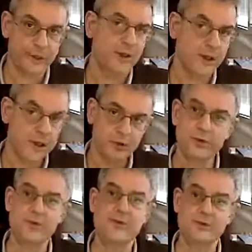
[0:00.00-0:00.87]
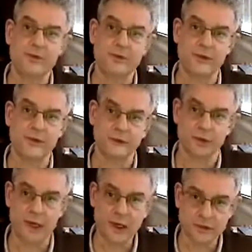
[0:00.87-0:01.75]
At the end of these
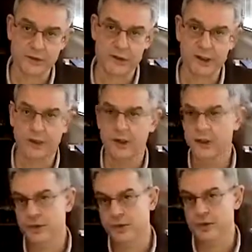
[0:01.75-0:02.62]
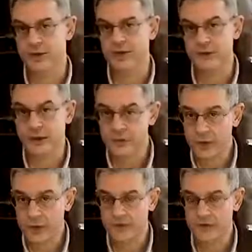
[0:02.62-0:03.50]
3 days, you will receive
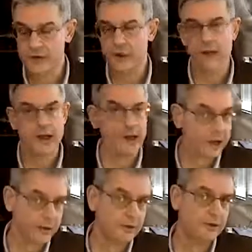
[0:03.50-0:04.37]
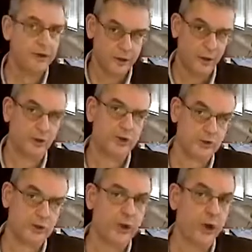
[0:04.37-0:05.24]
certificates and your
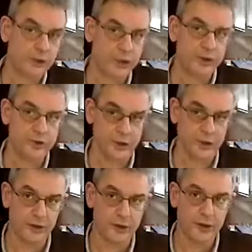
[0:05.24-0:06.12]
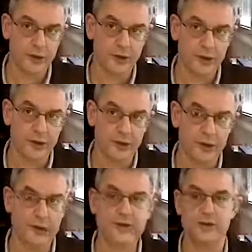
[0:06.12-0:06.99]
founding share in
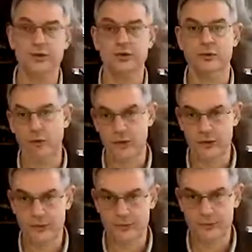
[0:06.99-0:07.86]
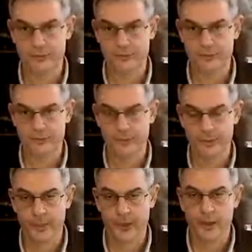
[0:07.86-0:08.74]
the Institute of Cold Therapy.
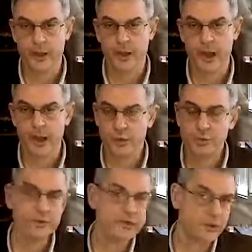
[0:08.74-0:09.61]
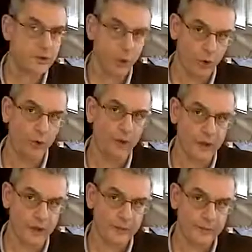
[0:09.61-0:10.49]
I hope to see you all
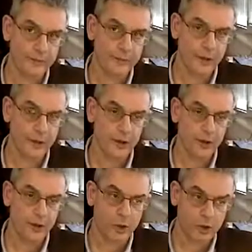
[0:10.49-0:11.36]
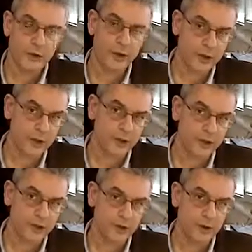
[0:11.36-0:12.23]
there. Cold
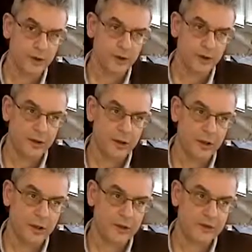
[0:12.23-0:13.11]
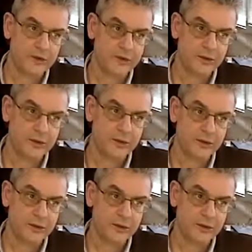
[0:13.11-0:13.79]
therapy is